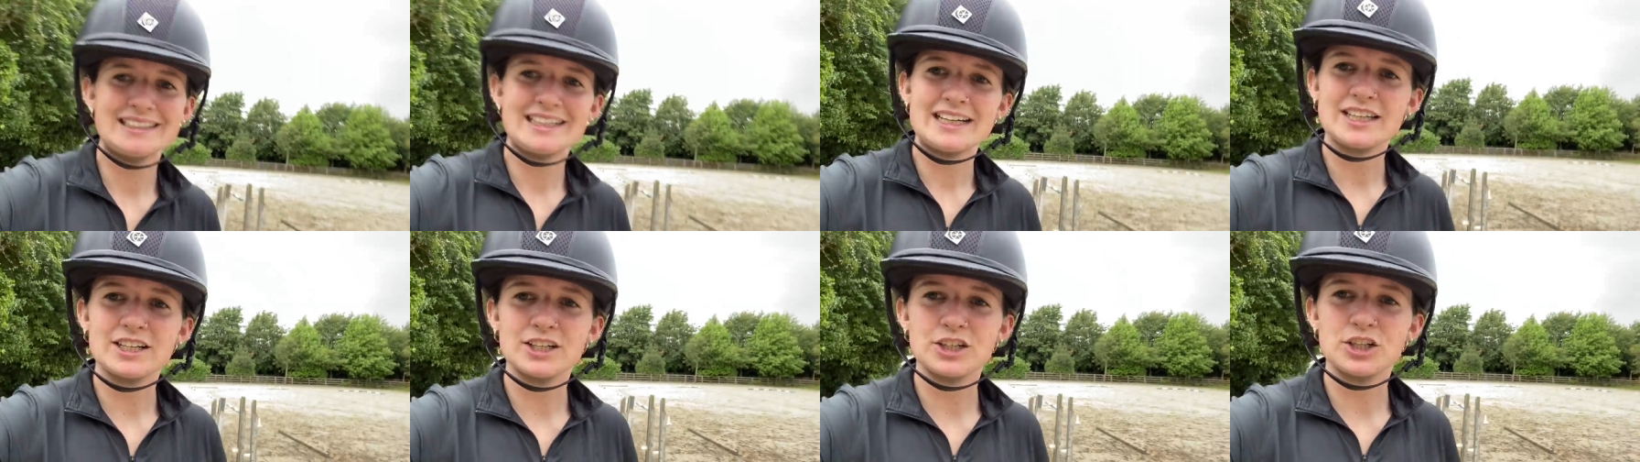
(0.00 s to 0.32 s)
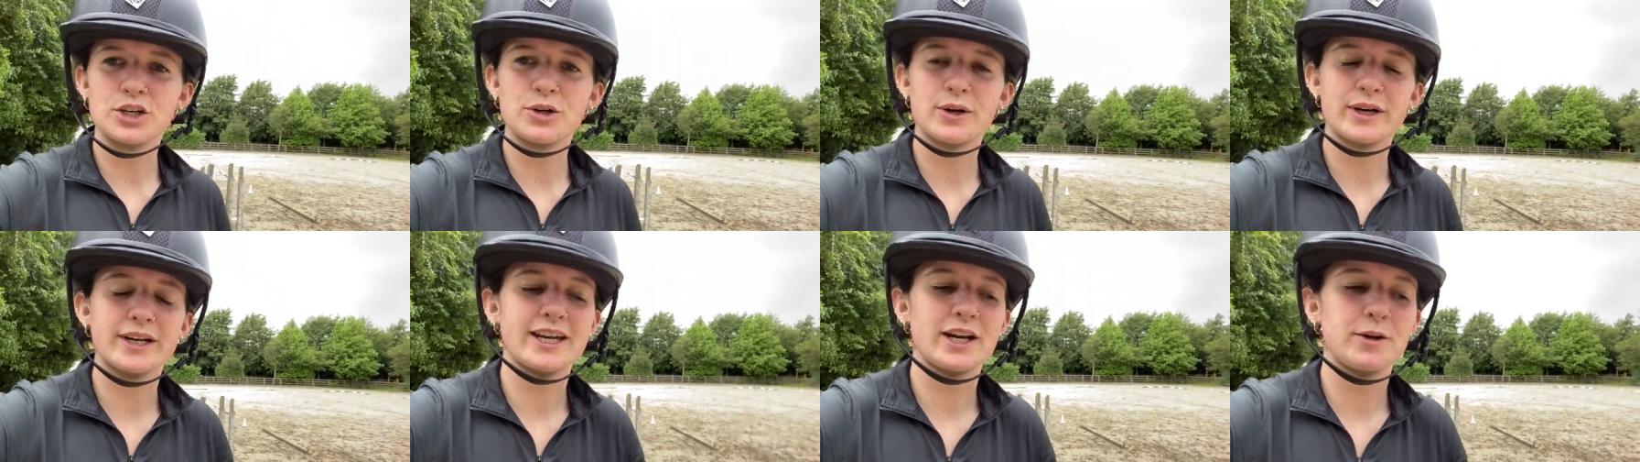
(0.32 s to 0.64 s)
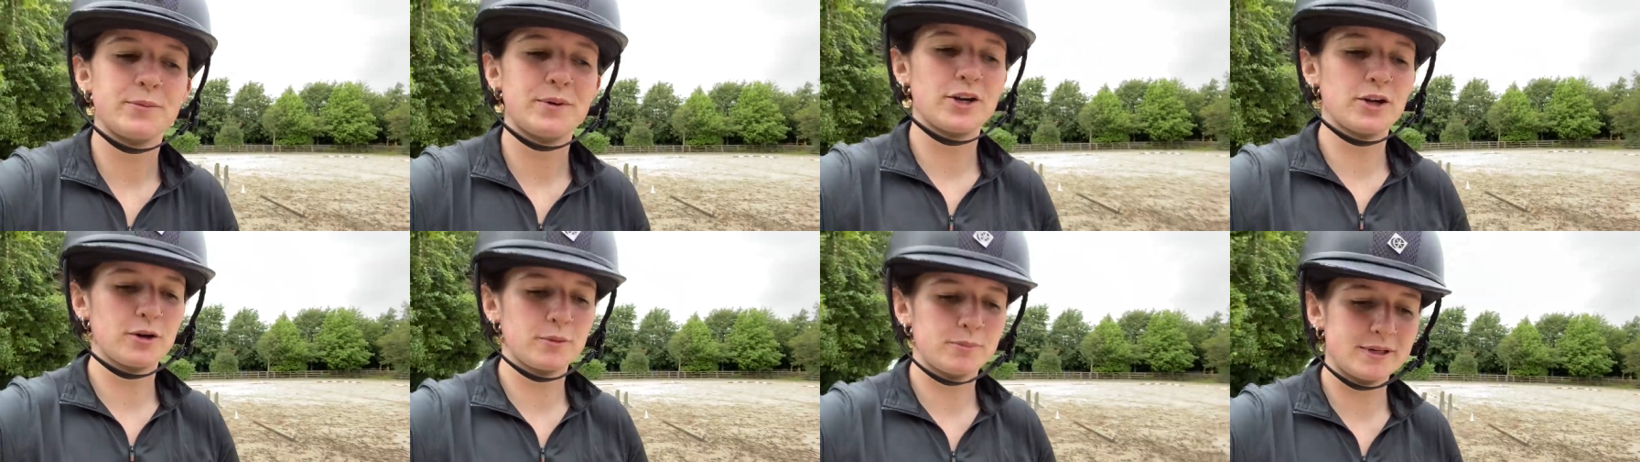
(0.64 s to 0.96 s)
I don't know, I kind of
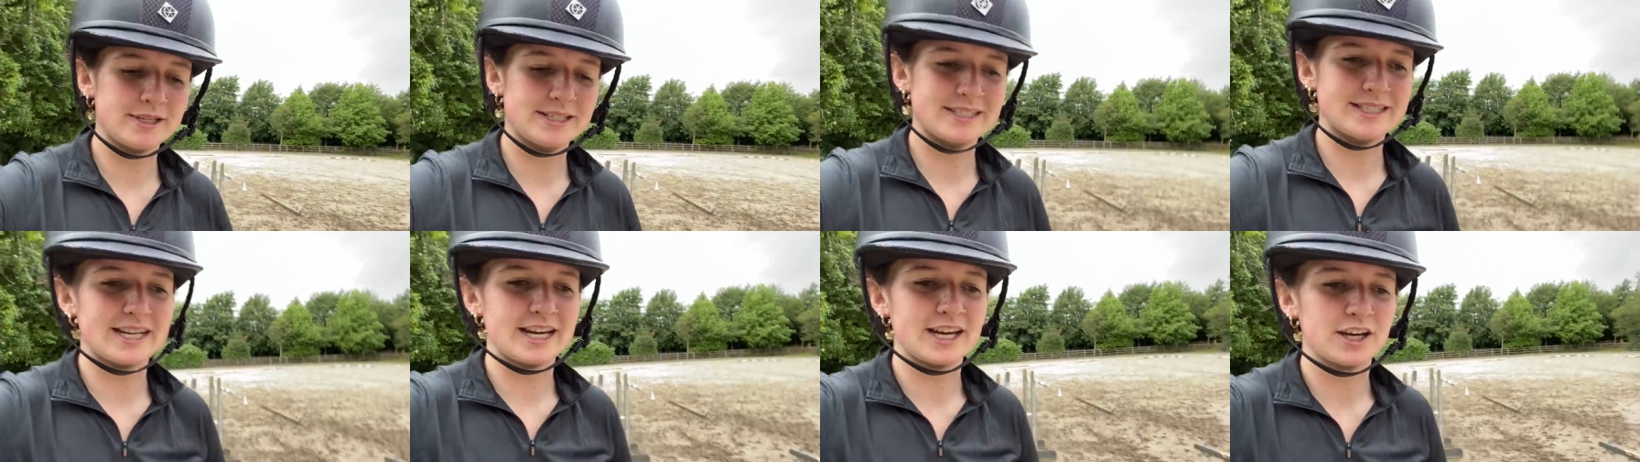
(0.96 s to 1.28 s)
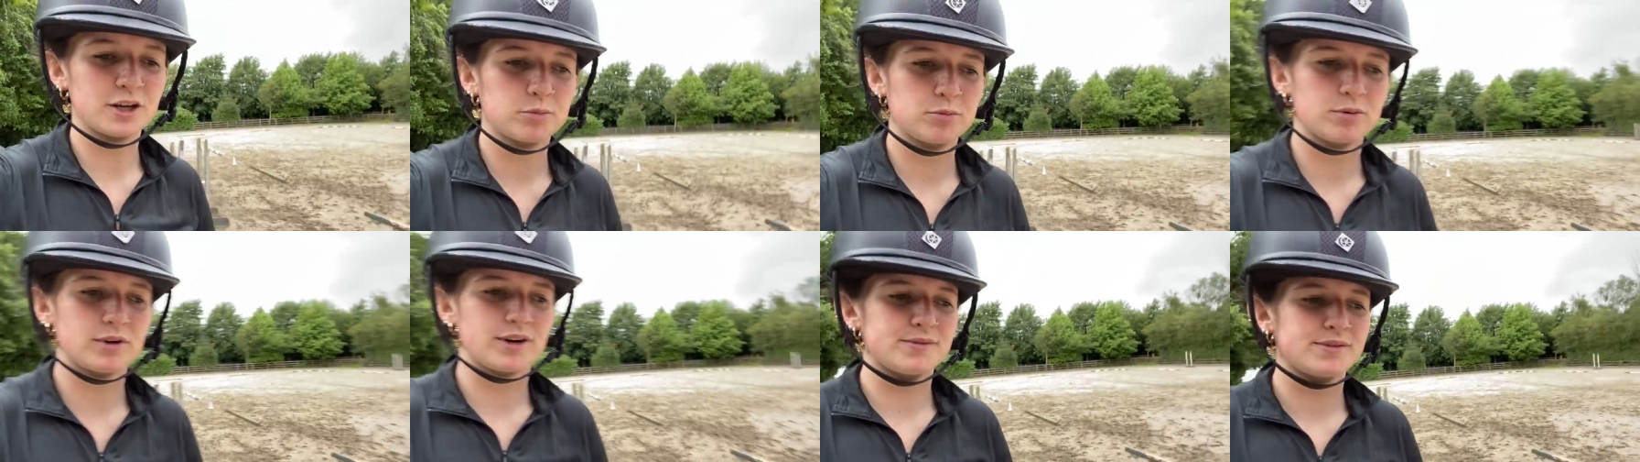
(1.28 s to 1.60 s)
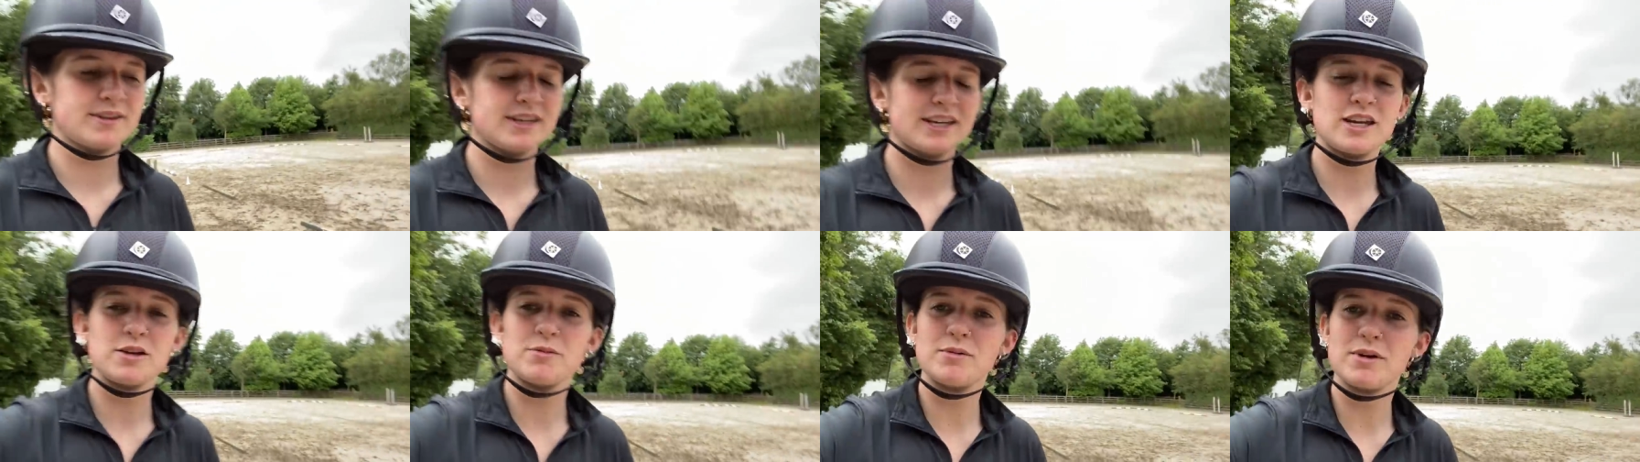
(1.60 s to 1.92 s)
went up his neck, but I'm
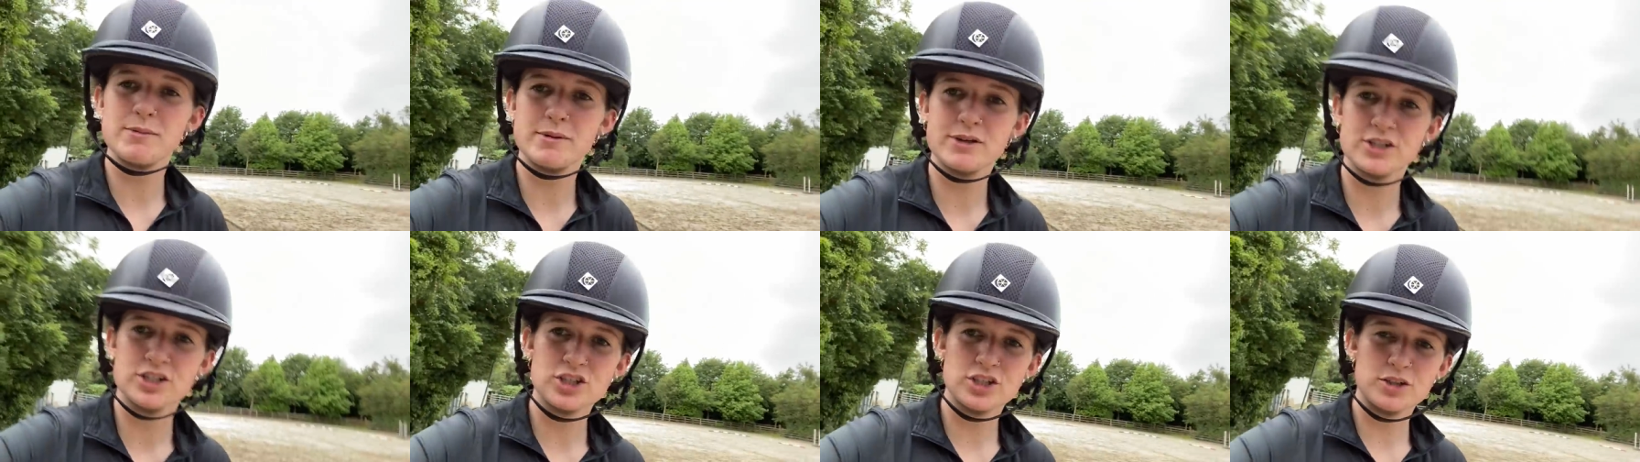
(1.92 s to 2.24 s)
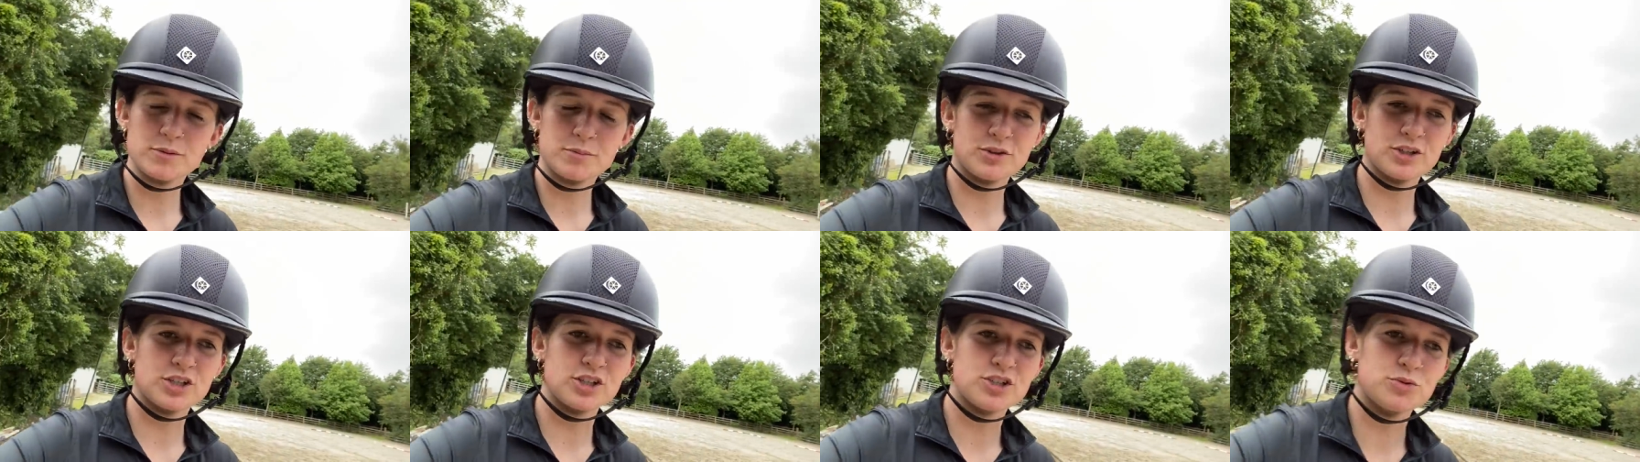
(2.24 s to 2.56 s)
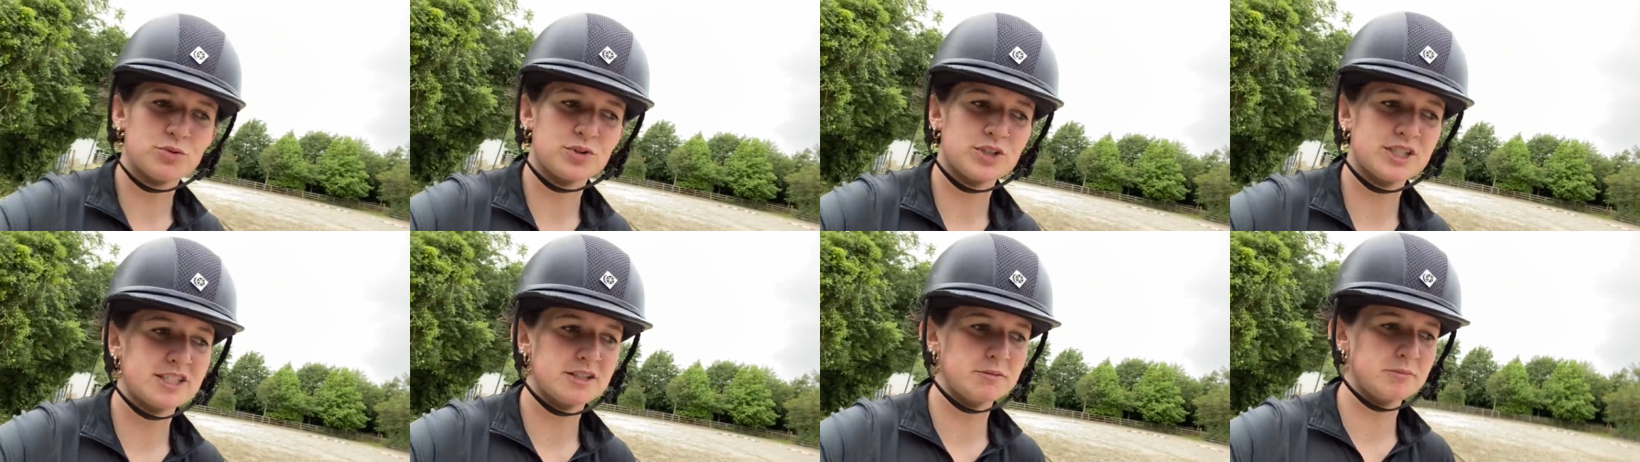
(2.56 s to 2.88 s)
thinking maybe I should have put it
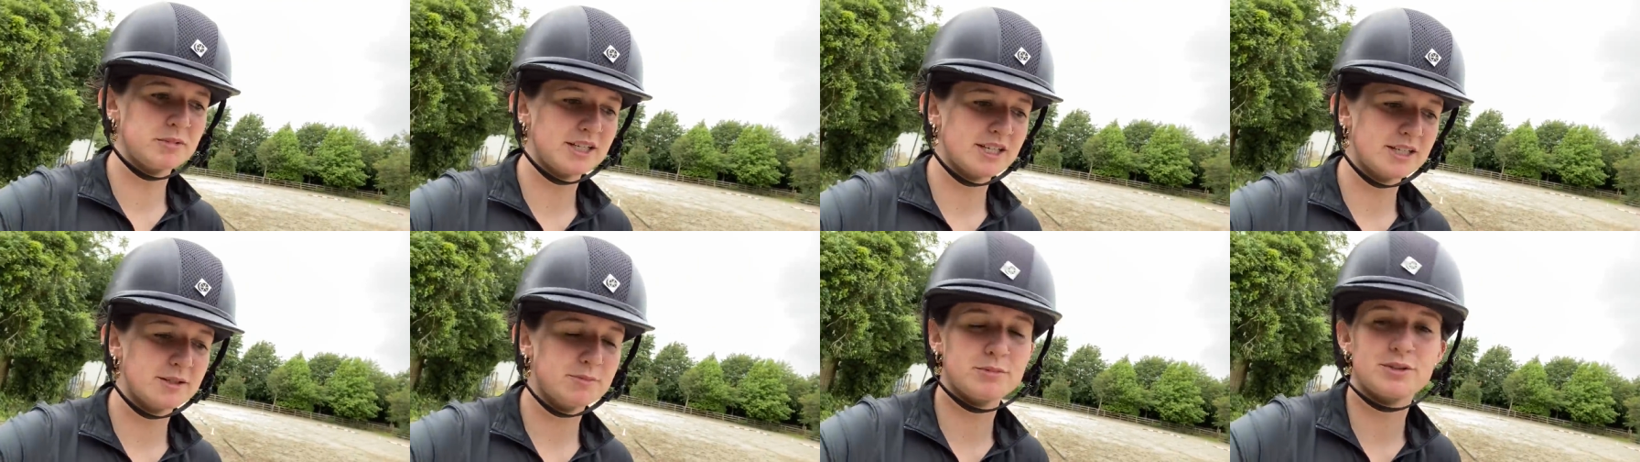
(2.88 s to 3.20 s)
towards the bit.